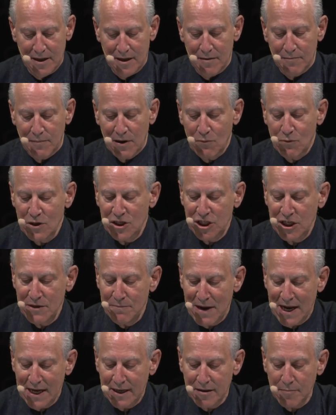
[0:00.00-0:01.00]
by which he
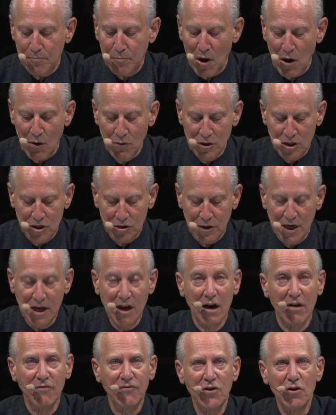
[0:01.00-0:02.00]
meant the poetry
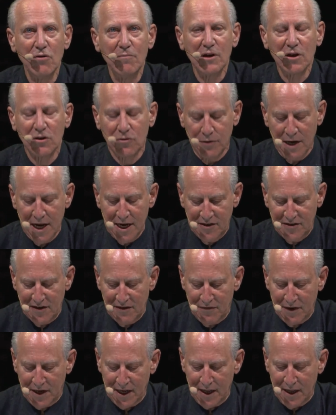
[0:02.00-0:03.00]
of human
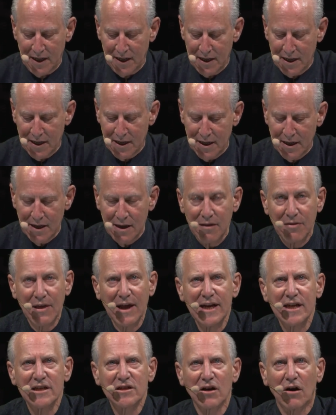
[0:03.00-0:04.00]
creativity, that
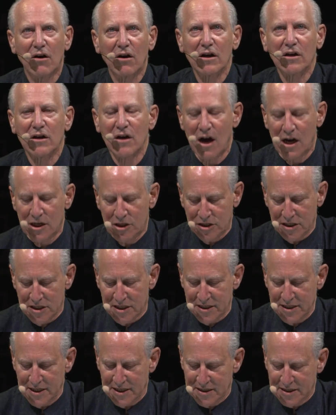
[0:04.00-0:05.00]
is, our
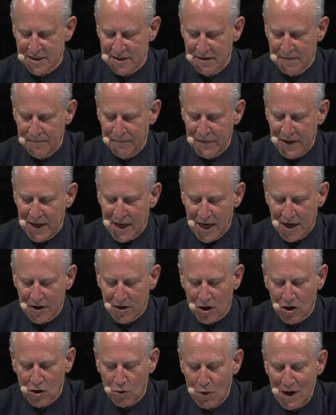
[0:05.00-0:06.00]
consciousness and
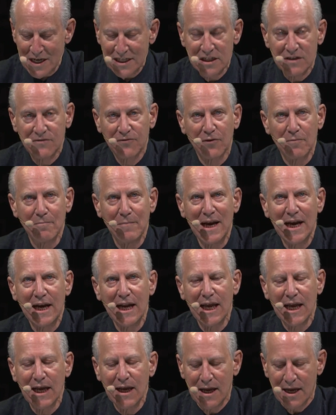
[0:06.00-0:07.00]
our quest for
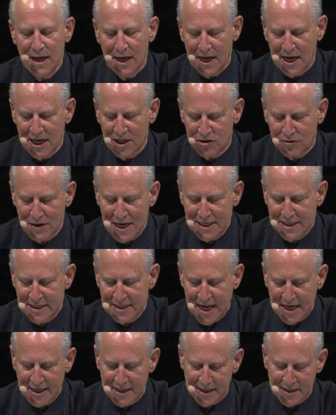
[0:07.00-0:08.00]
meaning and
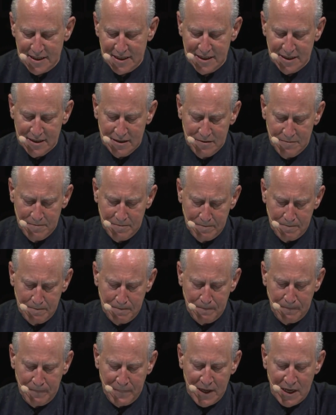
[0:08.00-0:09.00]
transcendence.
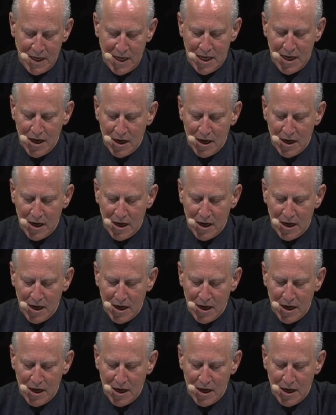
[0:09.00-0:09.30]
He